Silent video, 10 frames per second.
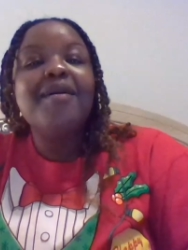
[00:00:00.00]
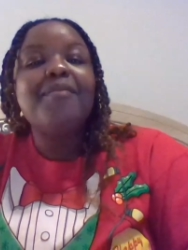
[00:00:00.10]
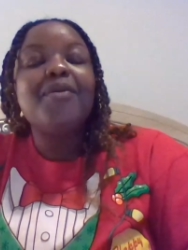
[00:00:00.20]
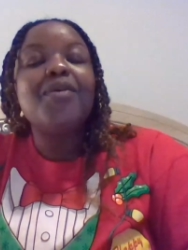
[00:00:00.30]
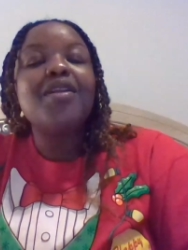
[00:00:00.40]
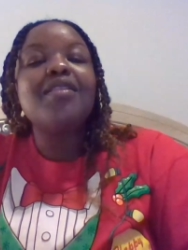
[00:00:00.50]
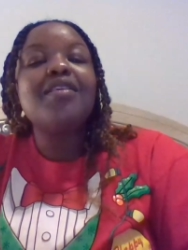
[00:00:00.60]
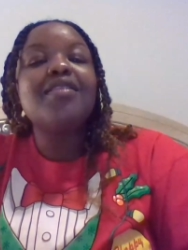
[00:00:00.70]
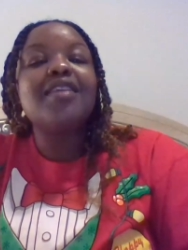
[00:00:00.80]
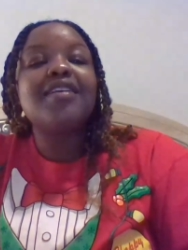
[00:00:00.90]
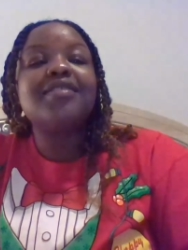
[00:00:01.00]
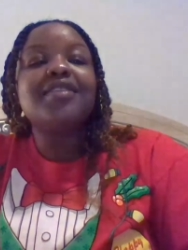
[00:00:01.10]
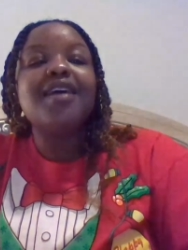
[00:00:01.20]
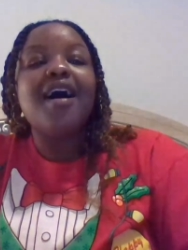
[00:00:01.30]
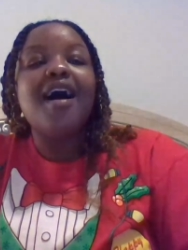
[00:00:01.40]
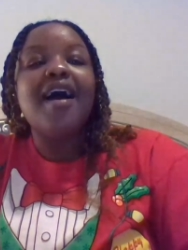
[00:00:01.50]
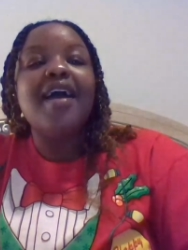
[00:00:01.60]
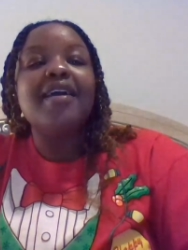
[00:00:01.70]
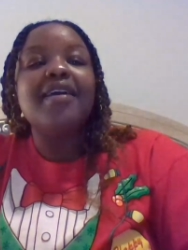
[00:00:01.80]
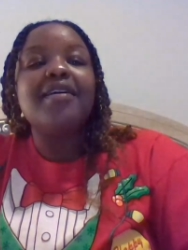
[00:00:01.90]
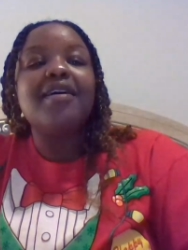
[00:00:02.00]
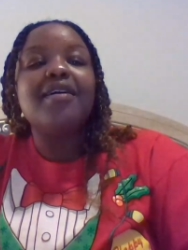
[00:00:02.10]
But one of the things that I,